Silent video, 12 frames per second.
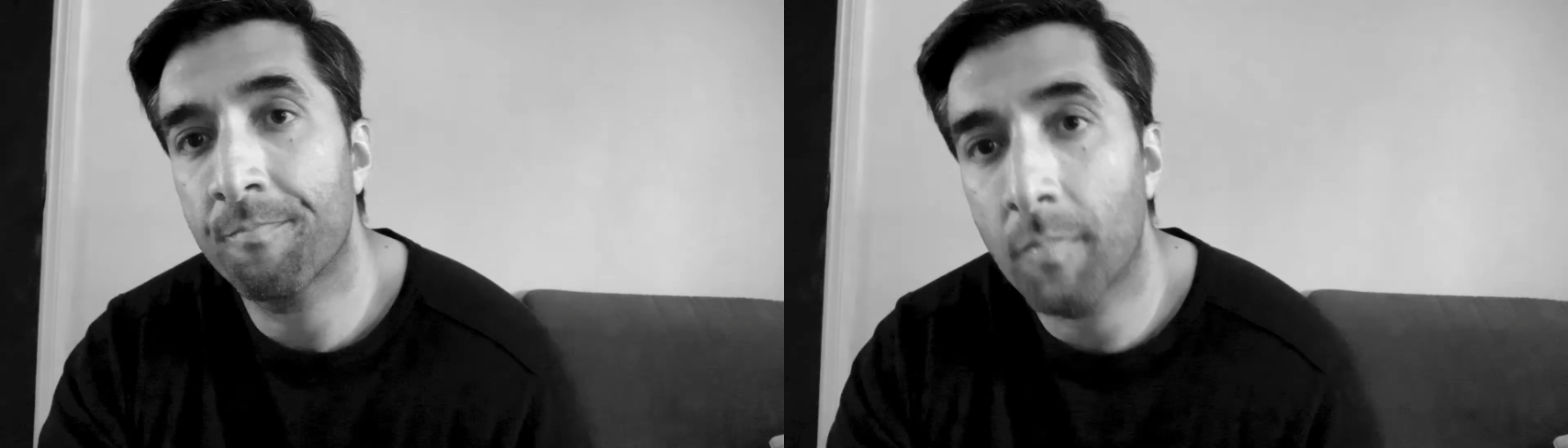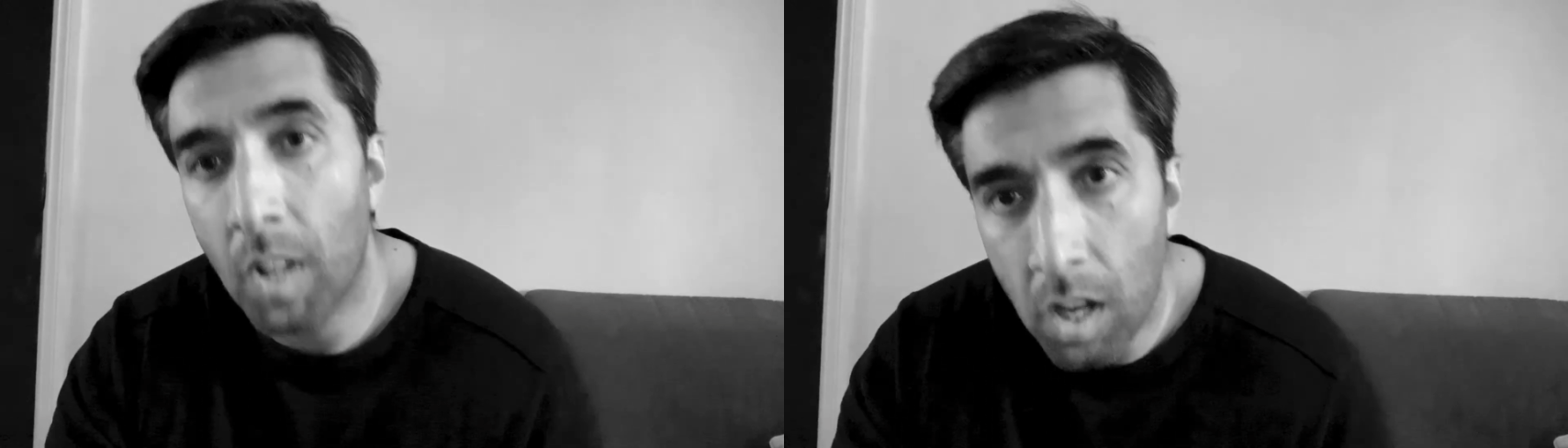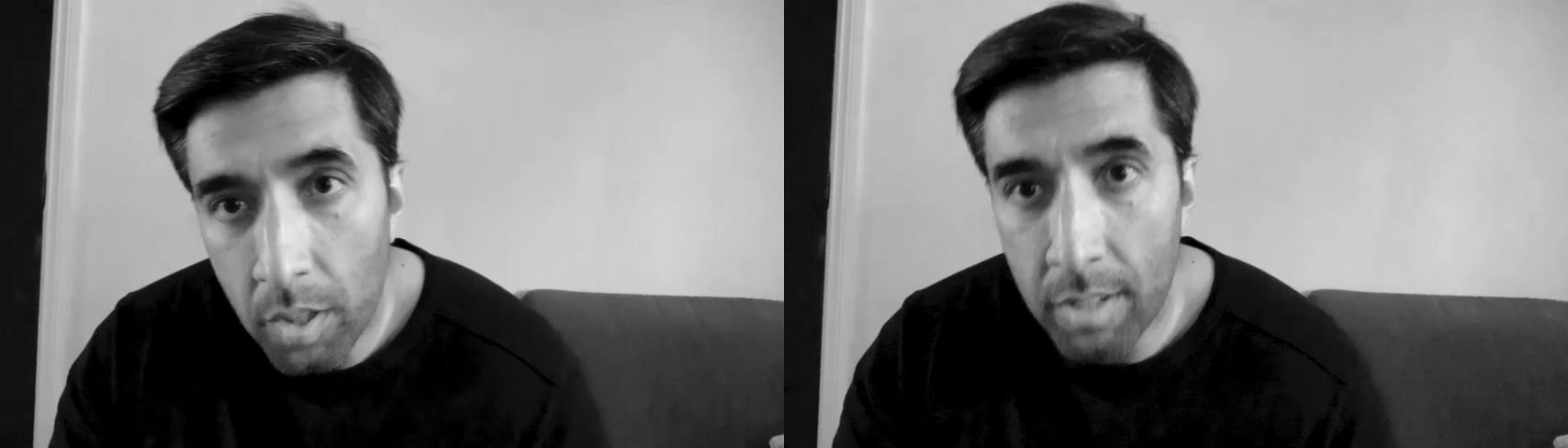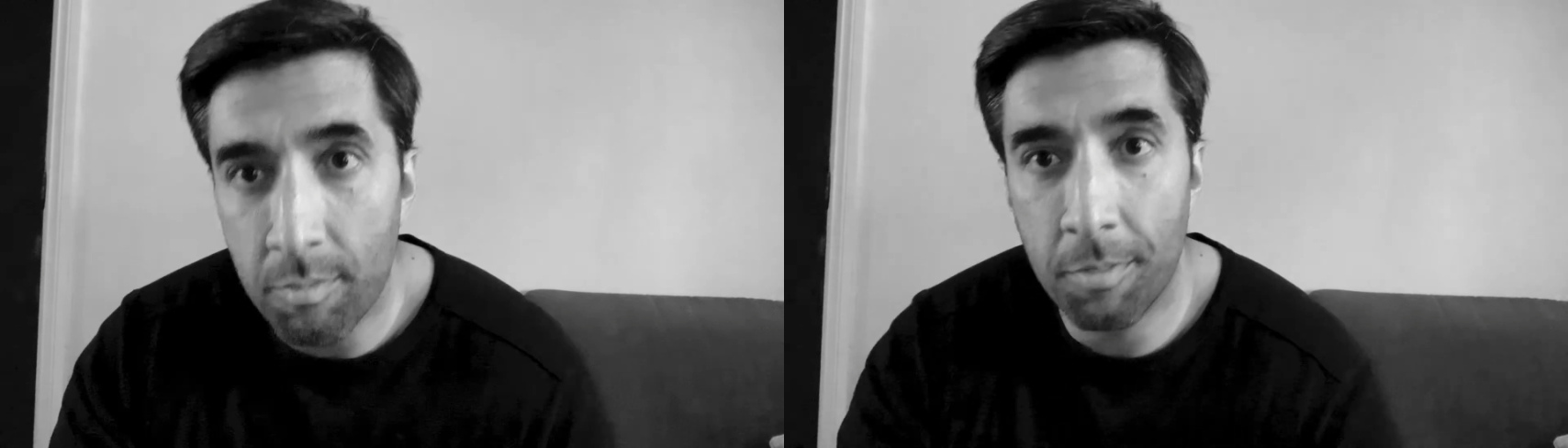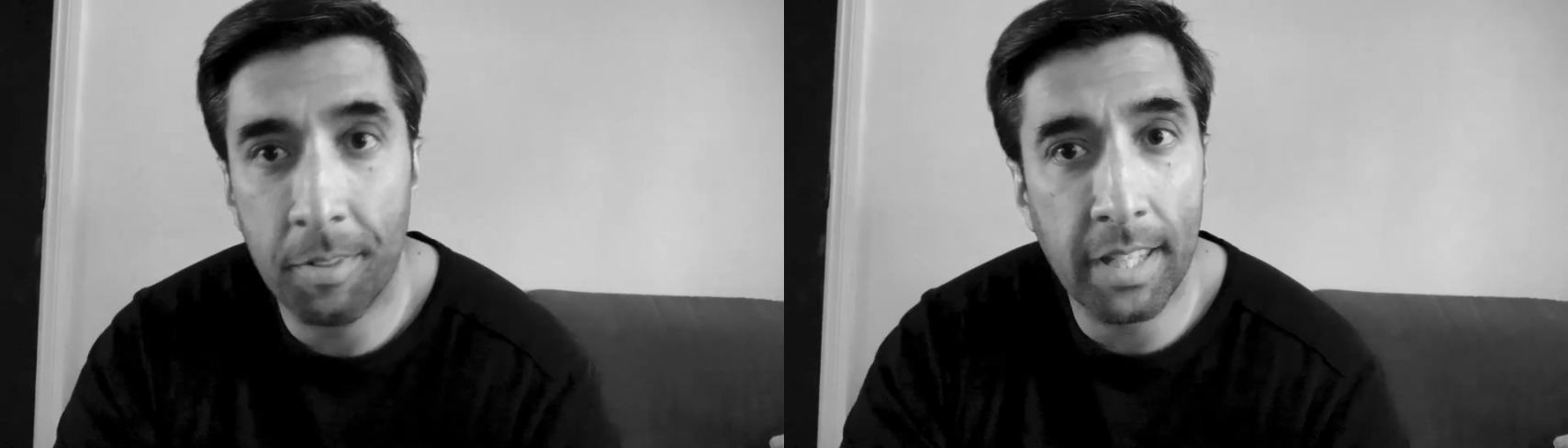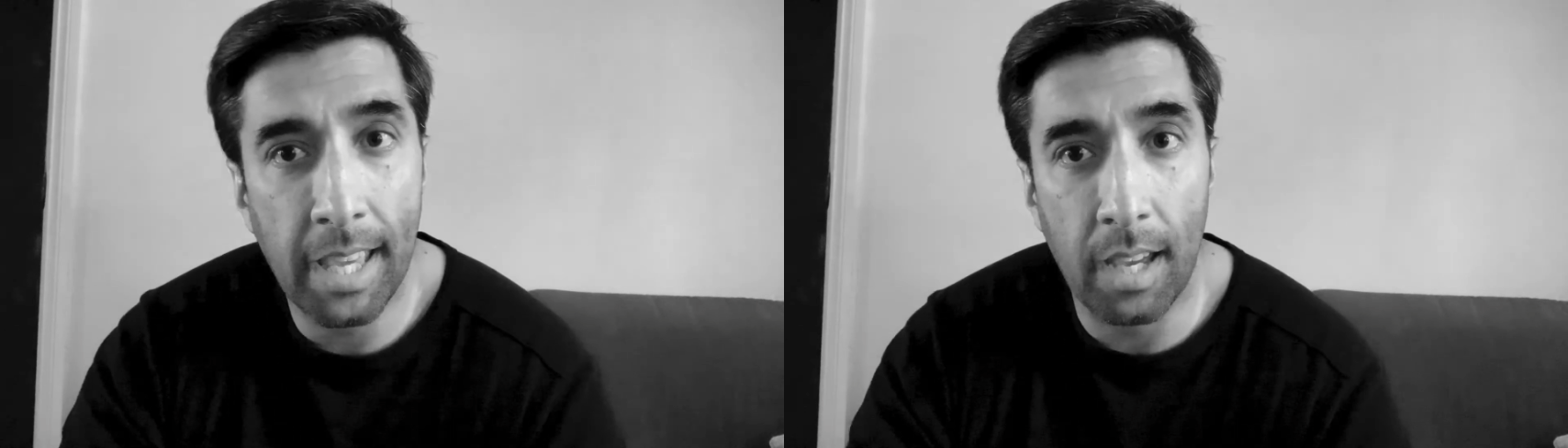I'll never
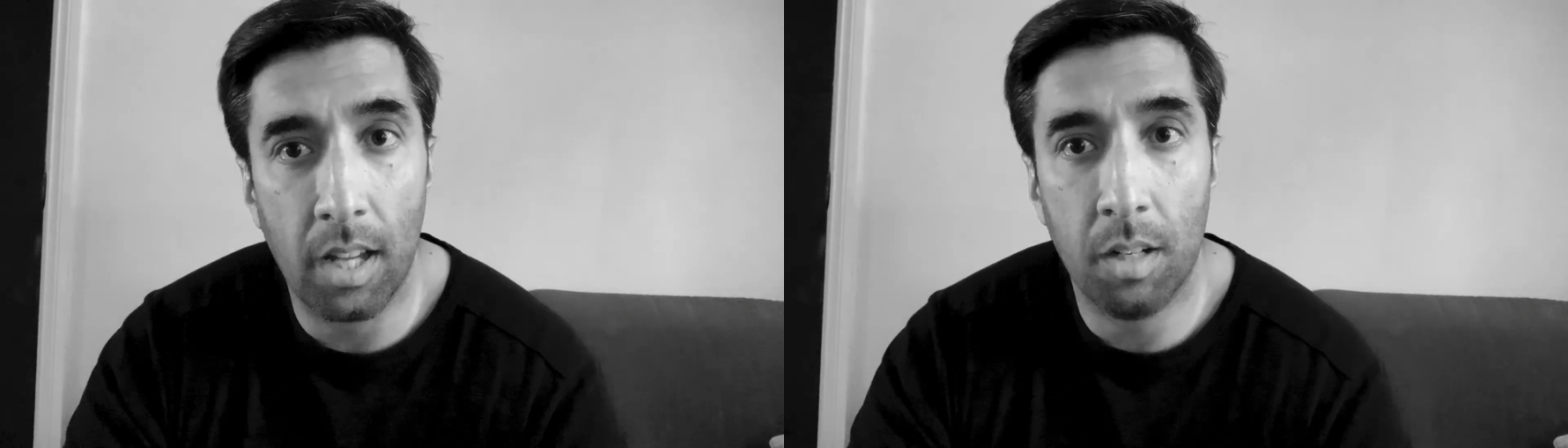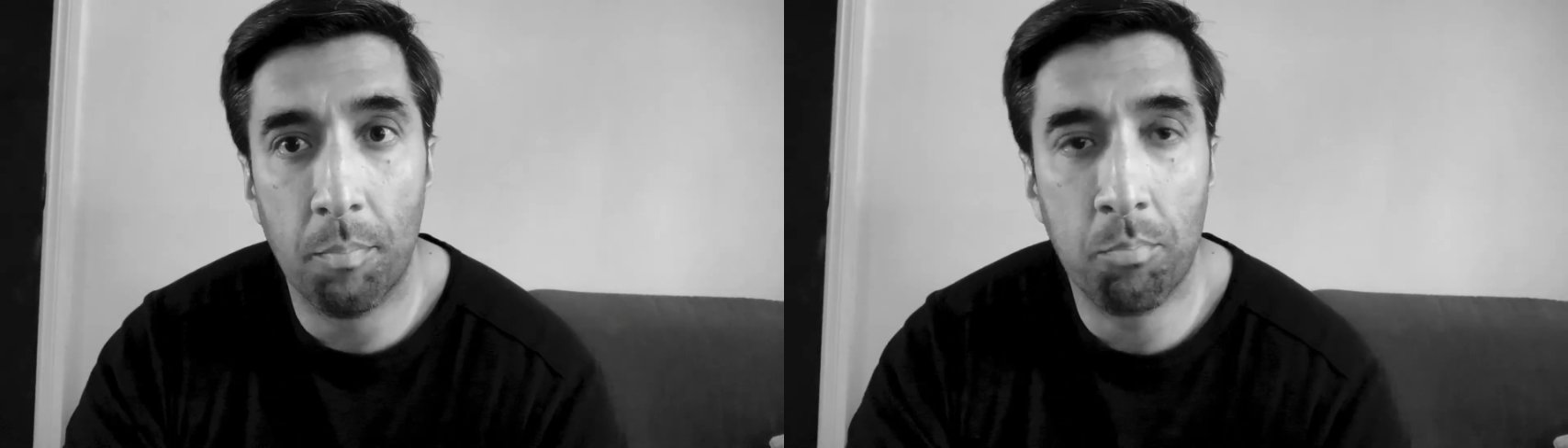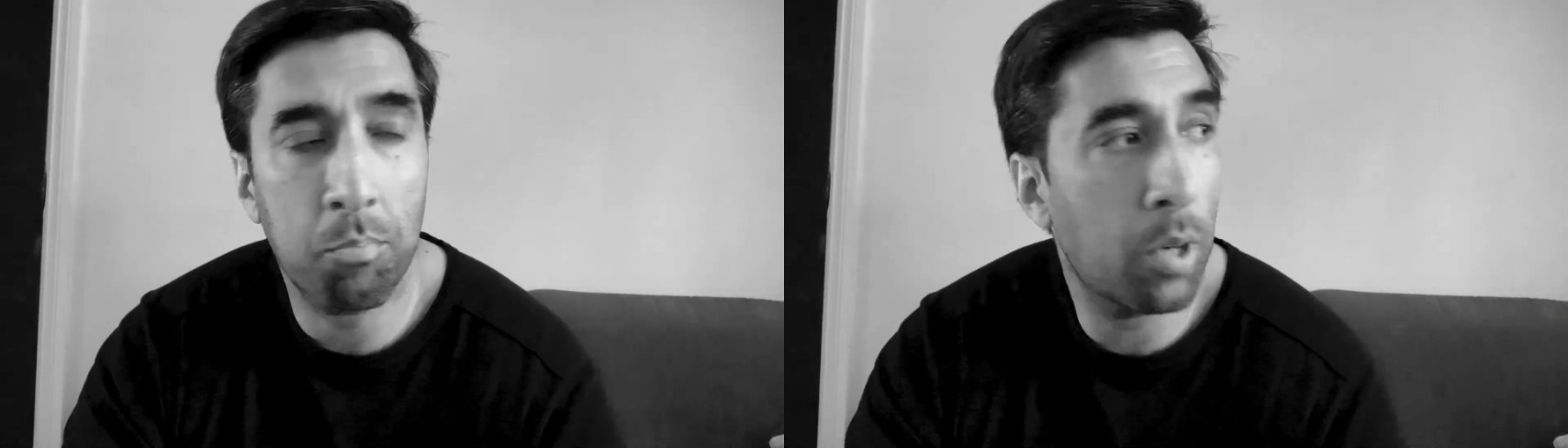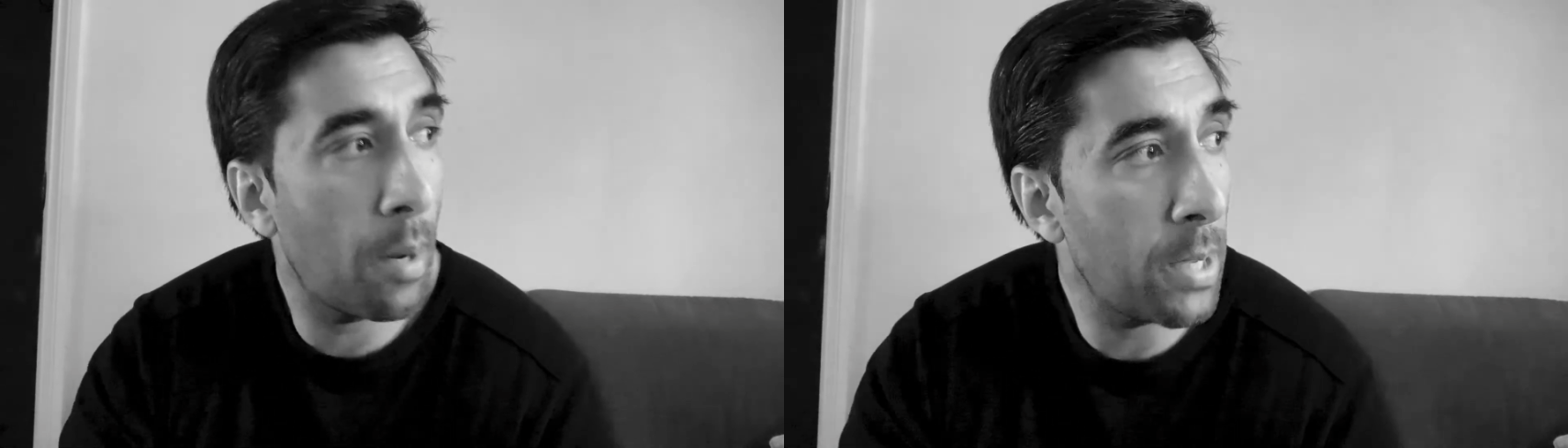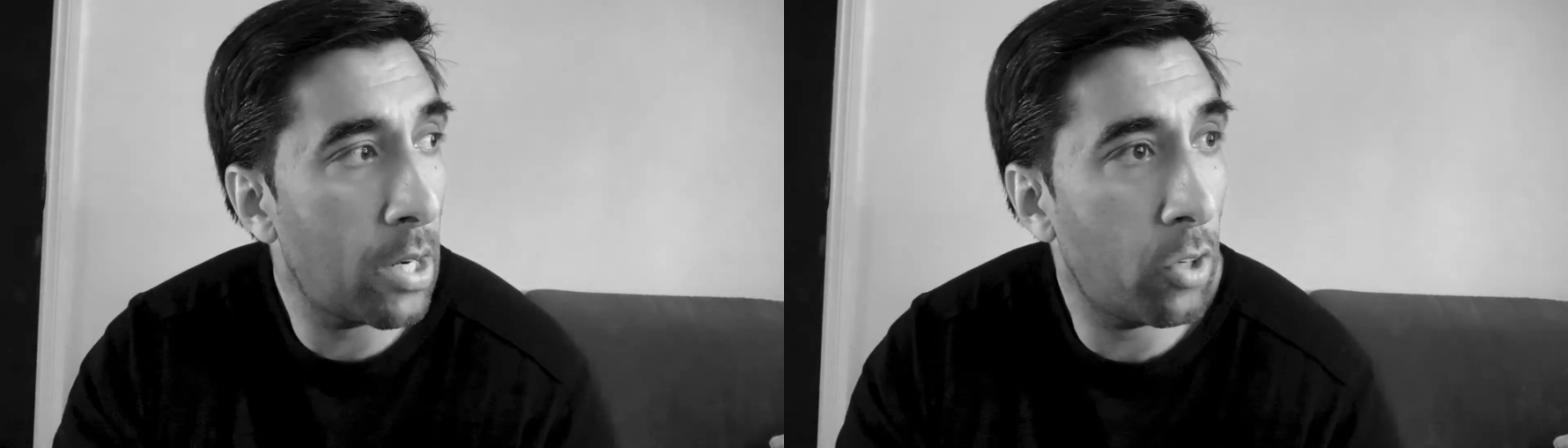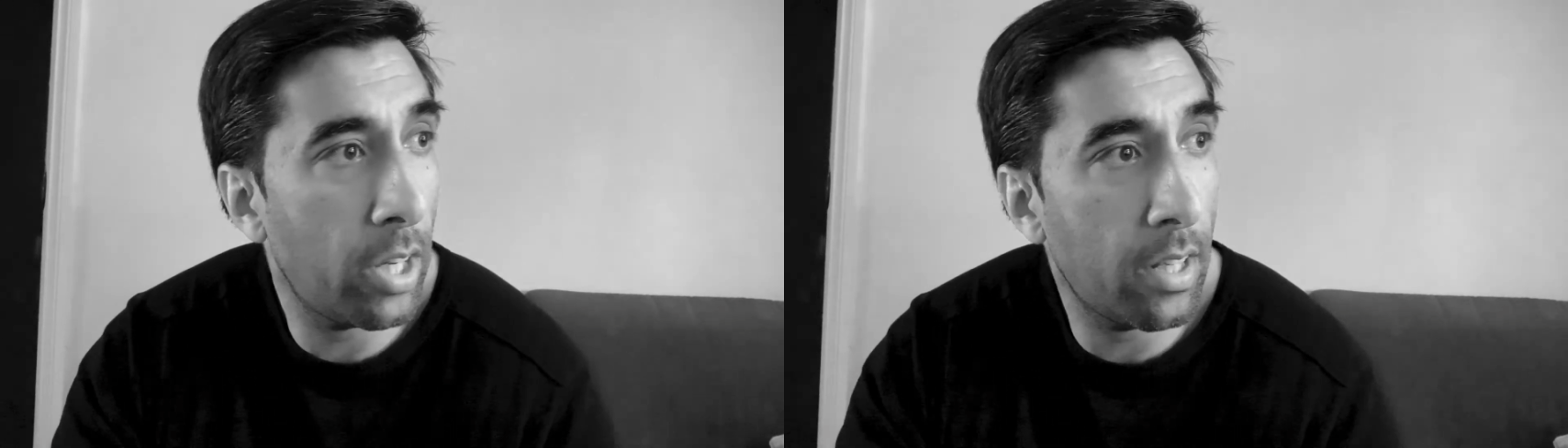forget
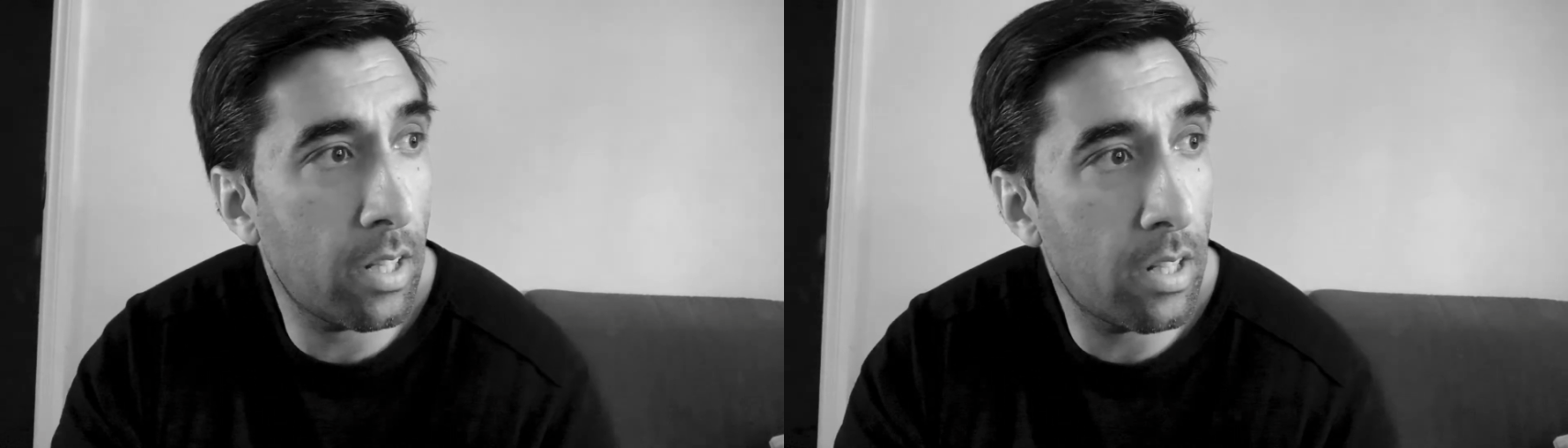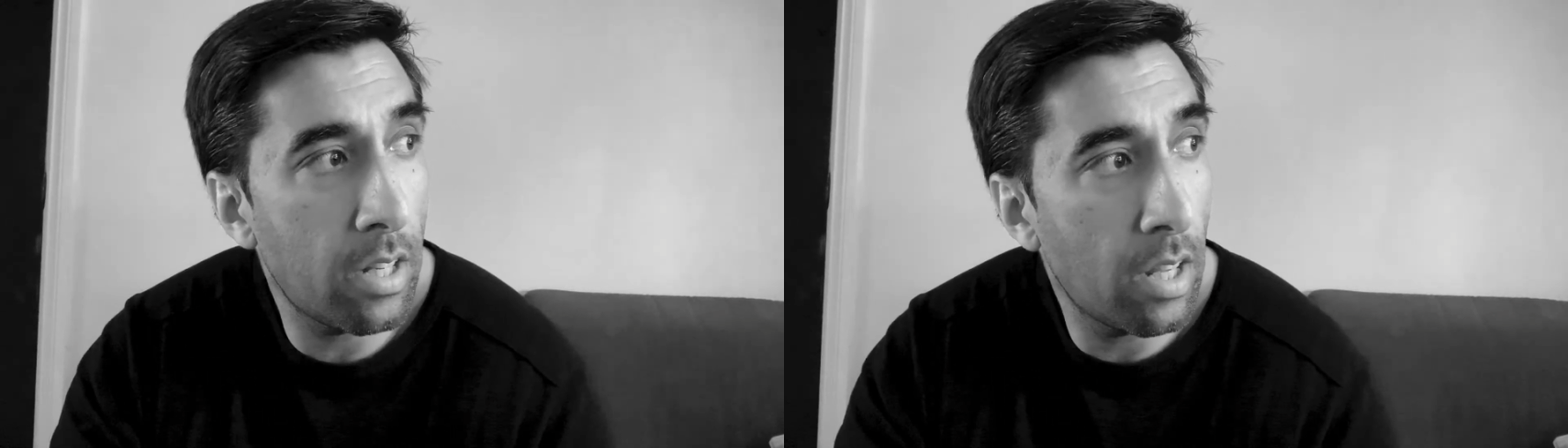premiering